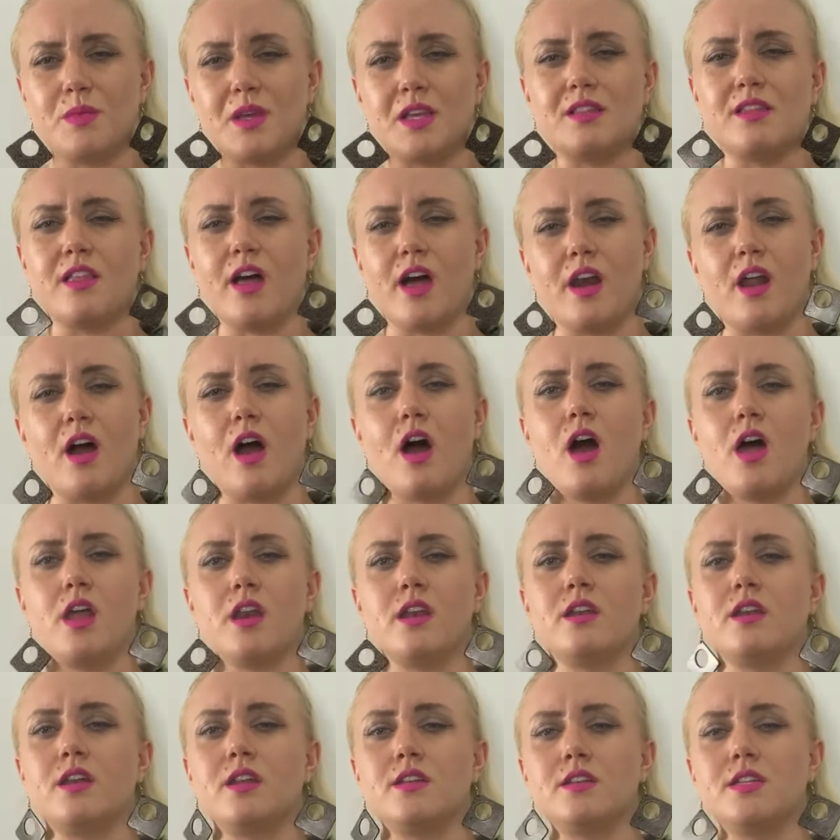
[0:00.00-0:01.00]
being led
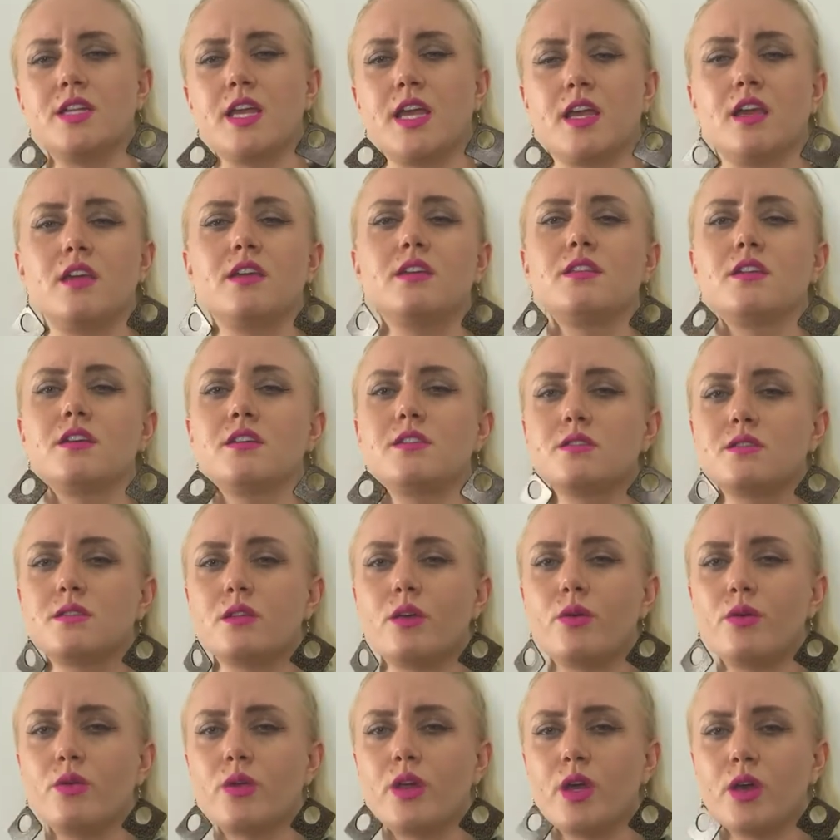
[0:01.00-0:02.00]
on and taking things
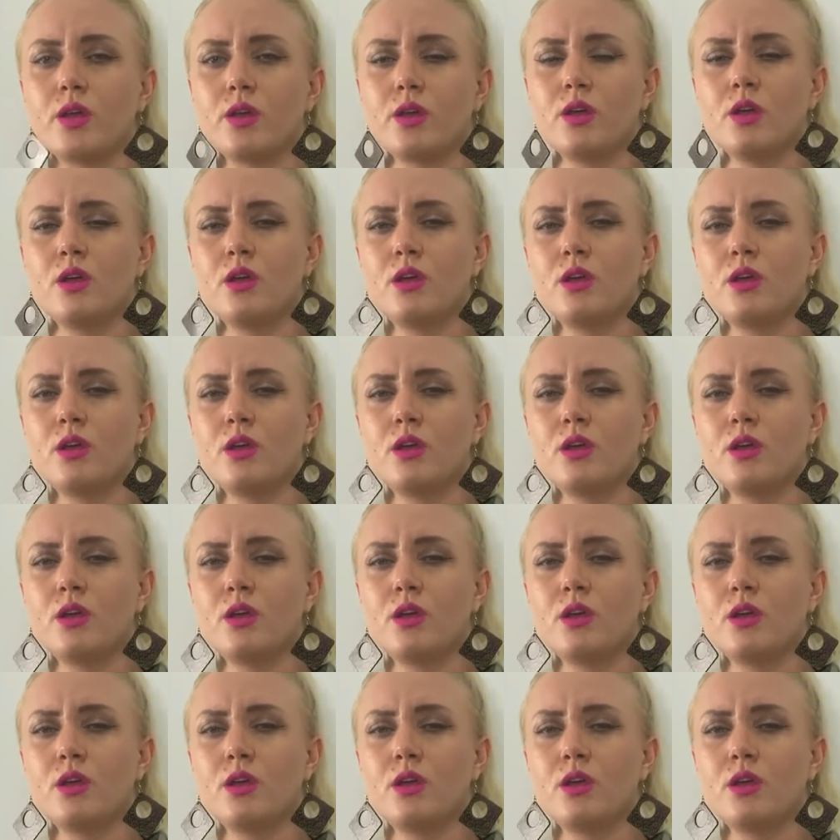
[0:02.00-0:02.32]
slowly.